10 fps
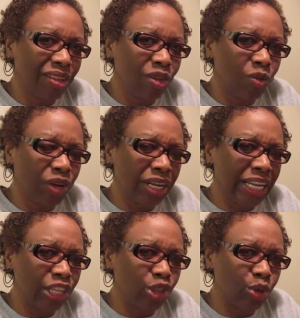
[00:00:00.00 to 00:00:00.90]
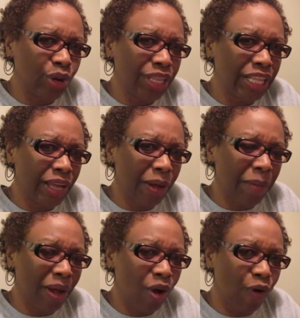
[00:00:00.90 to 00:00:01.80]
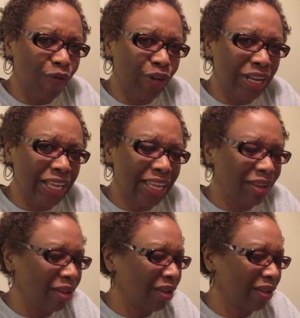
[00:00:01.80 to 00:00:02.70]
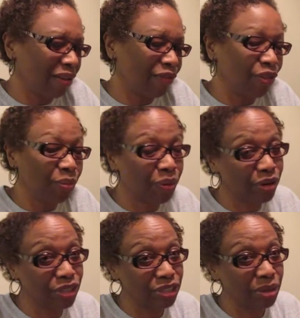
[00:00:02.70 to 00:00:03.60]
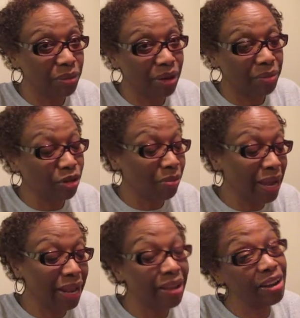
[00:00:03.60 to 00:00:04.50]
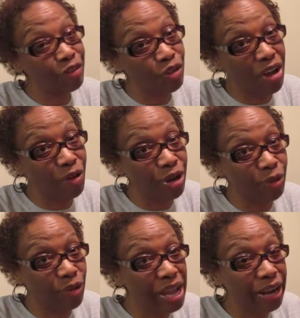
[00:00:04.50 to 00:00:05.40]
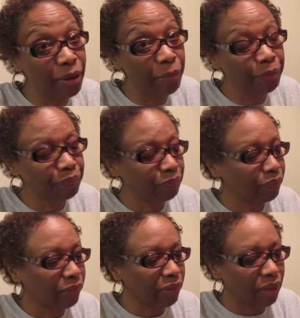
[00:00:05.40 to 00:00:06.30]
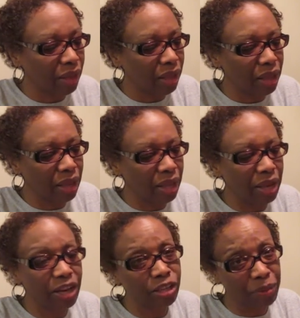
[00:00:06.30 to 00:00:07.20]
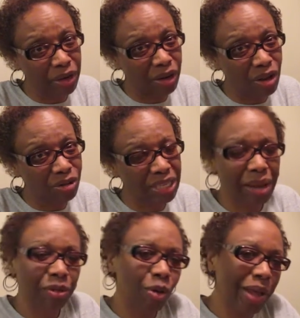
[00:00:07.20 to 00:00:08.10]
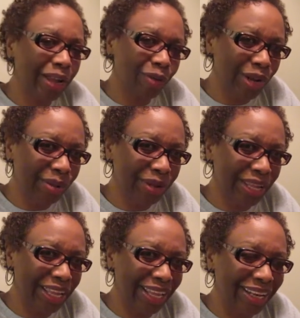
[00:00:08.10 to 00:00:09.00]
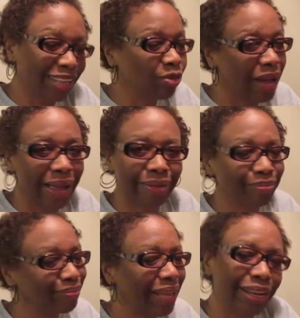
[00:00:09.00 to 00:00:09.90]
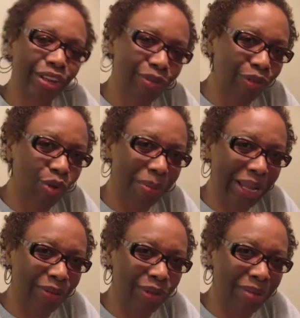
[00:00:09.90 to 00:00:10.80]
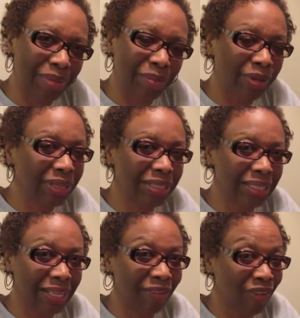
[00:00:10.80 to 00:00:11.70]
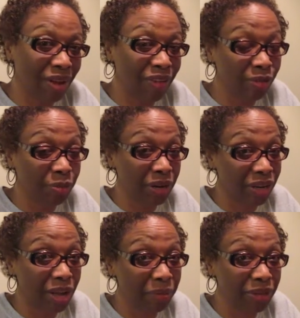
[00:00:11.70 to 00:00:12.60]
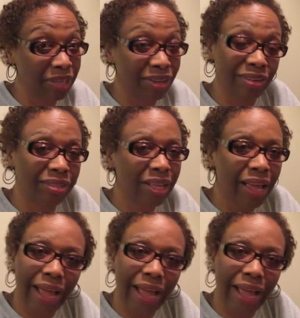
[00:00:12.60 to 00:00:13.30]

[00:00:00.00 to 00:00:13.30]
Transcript: you will enjoy them, hopefully, if you purchase them, um, you might. And if you've already read them and it's been a long time, go back and read them again. That's what I, I love going back and reading my because if I it's been a couple of years,